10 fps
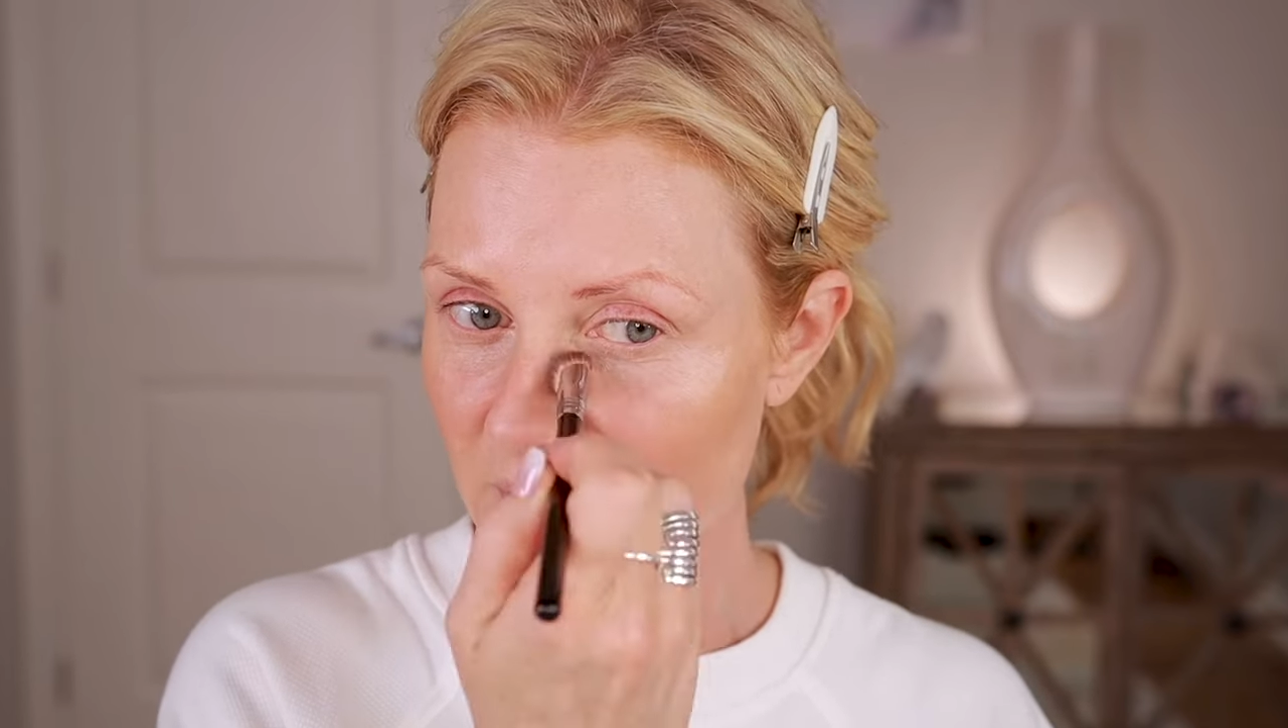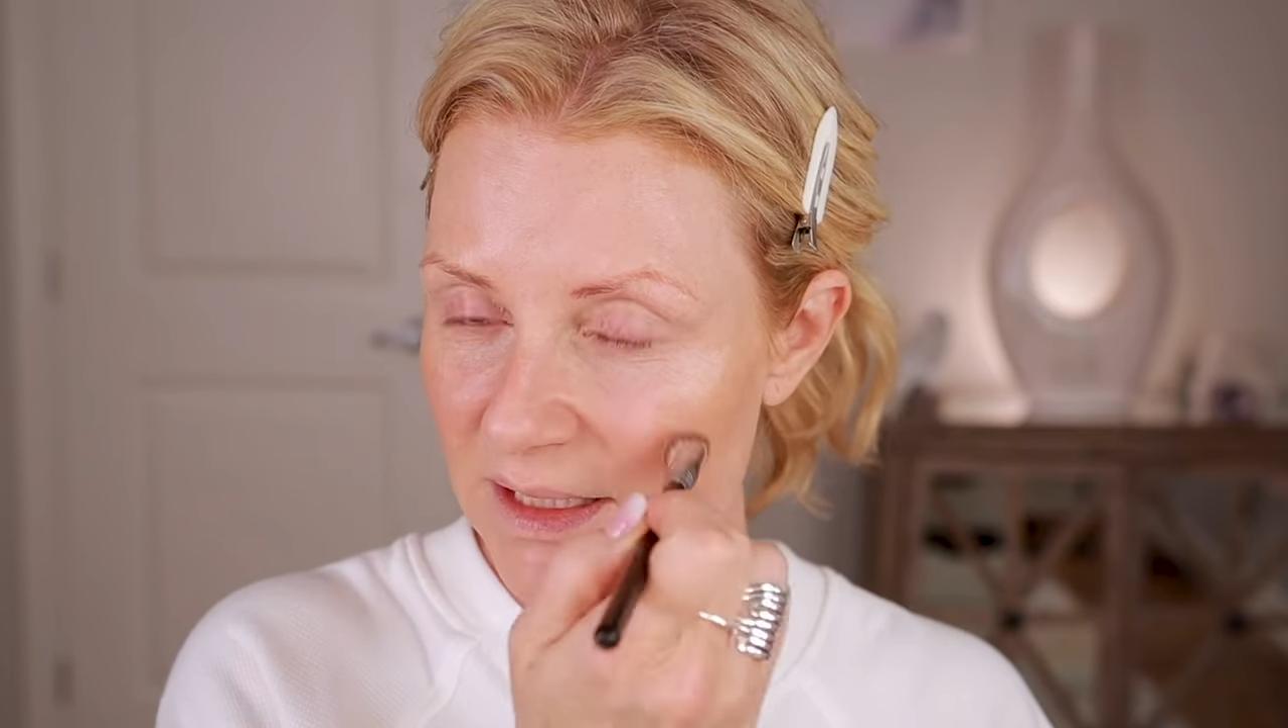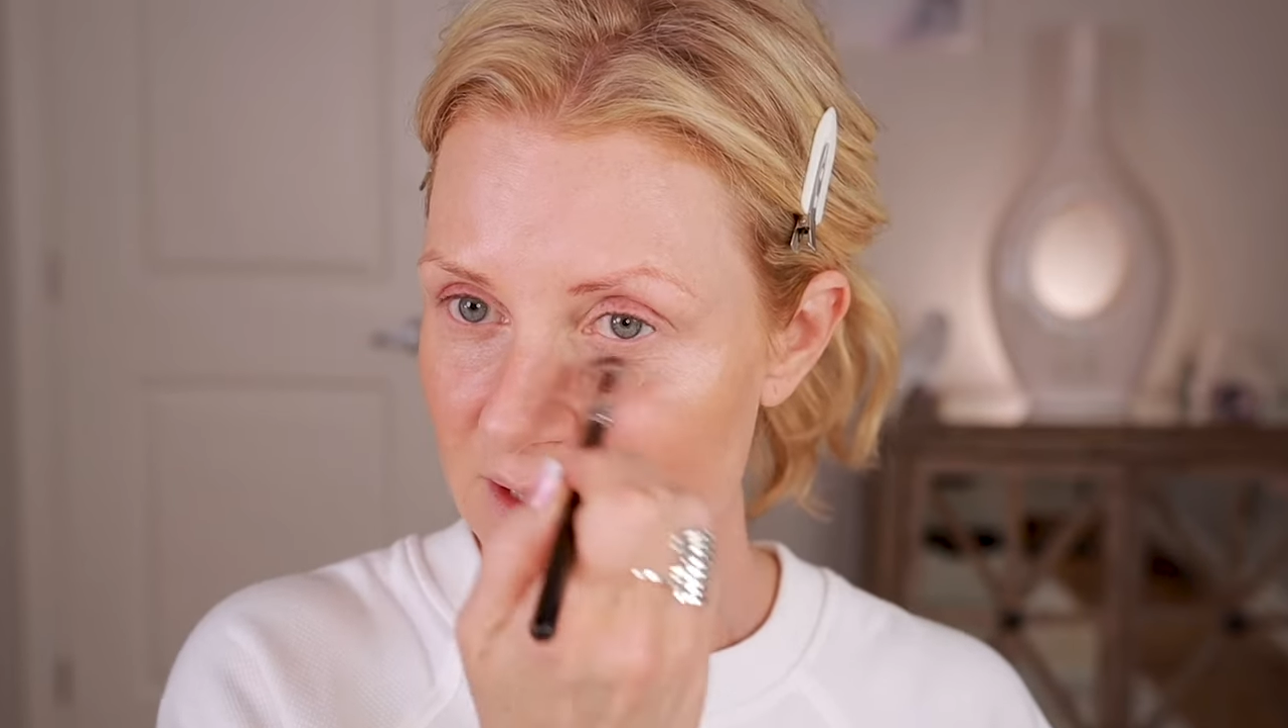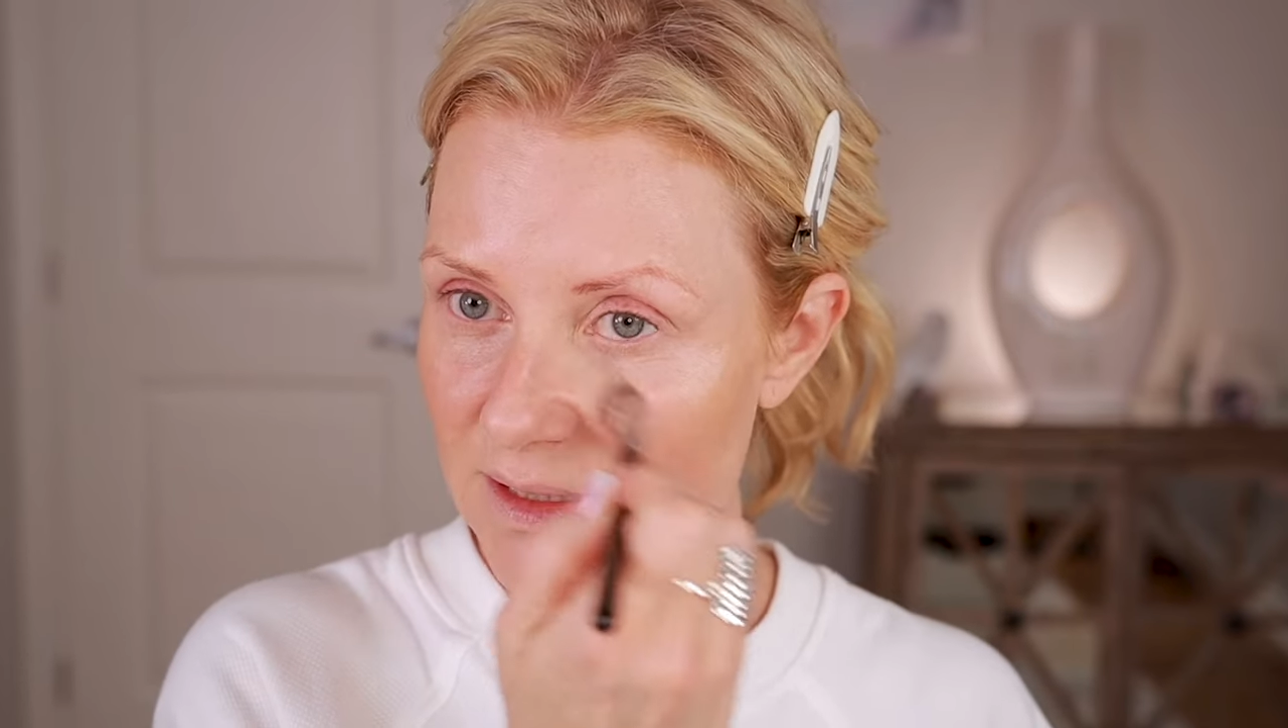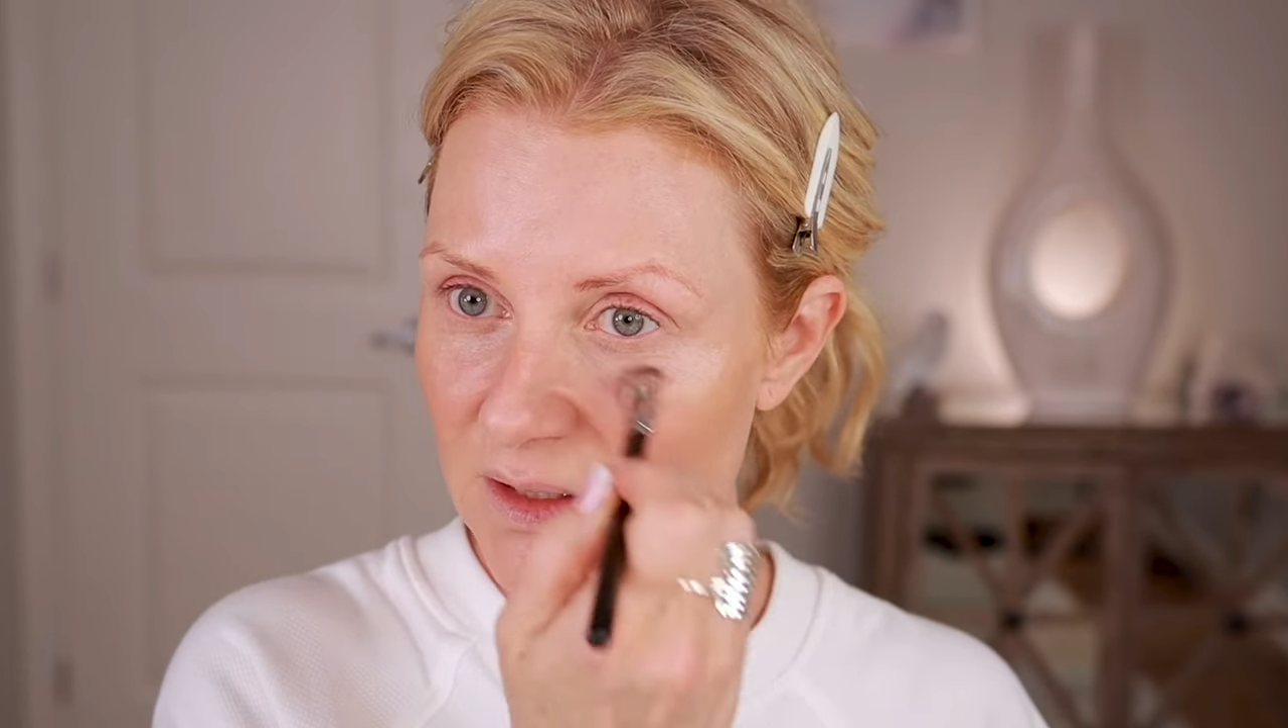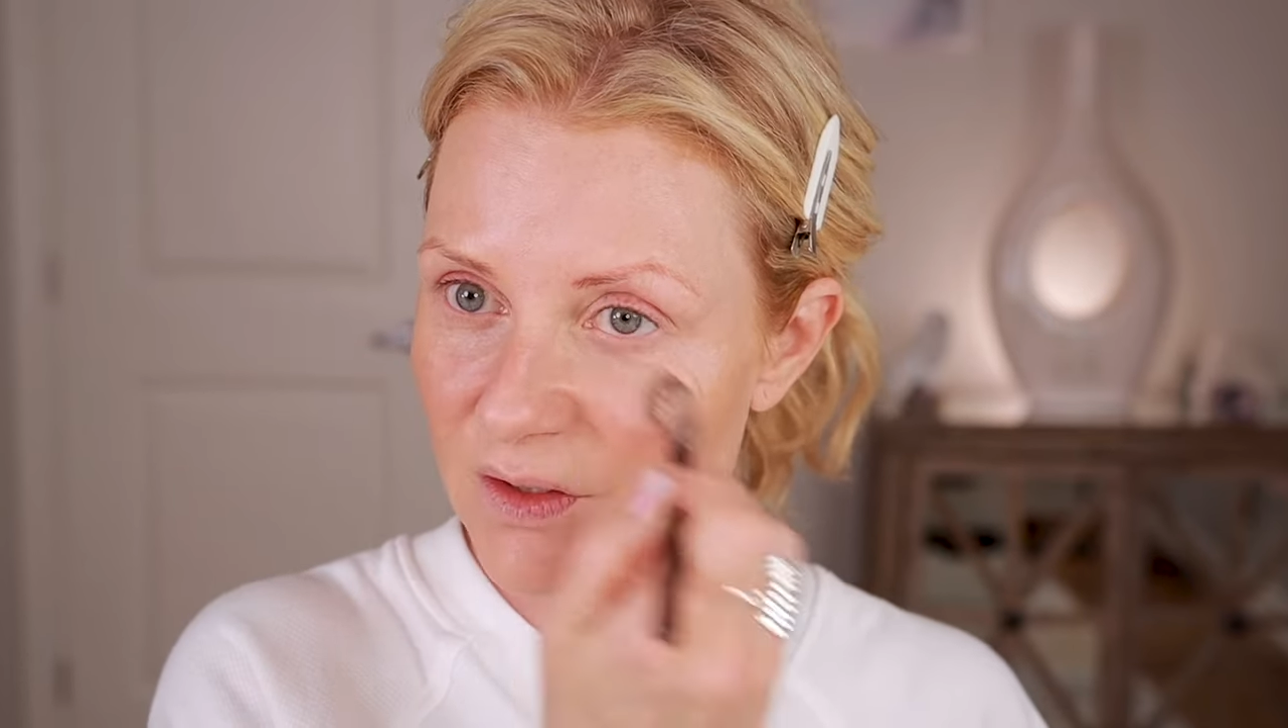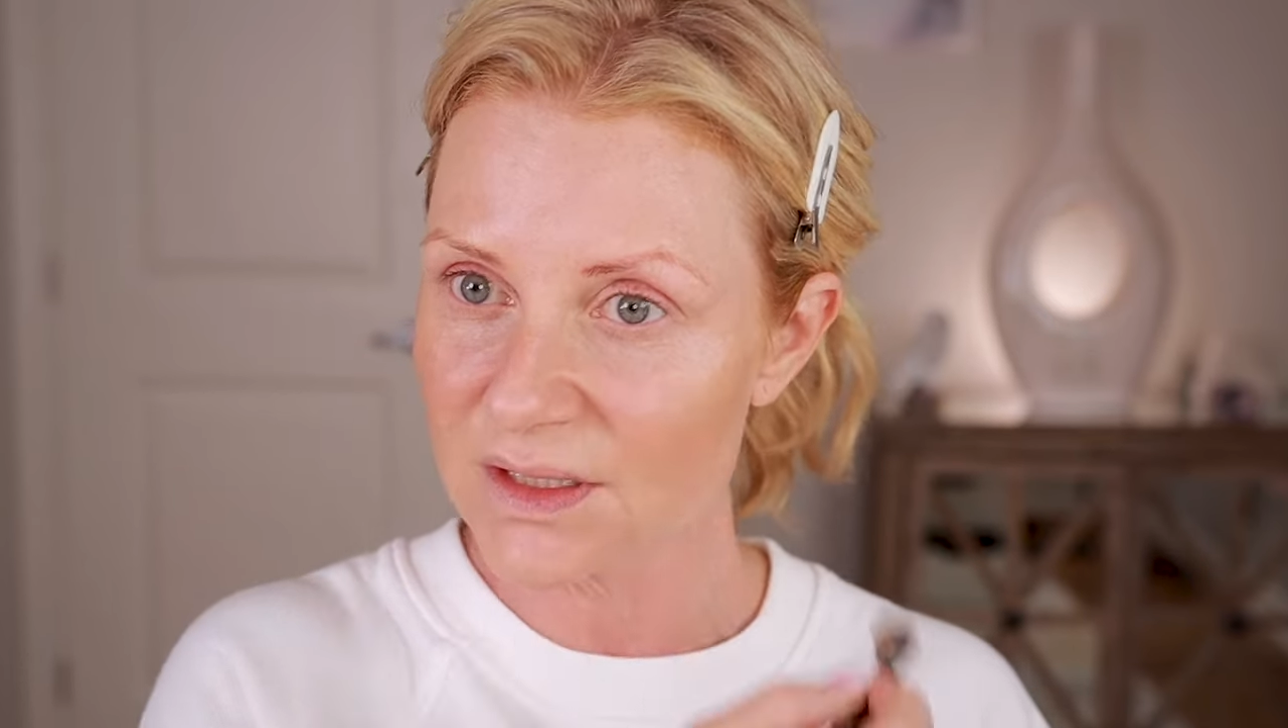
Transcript: the concealer,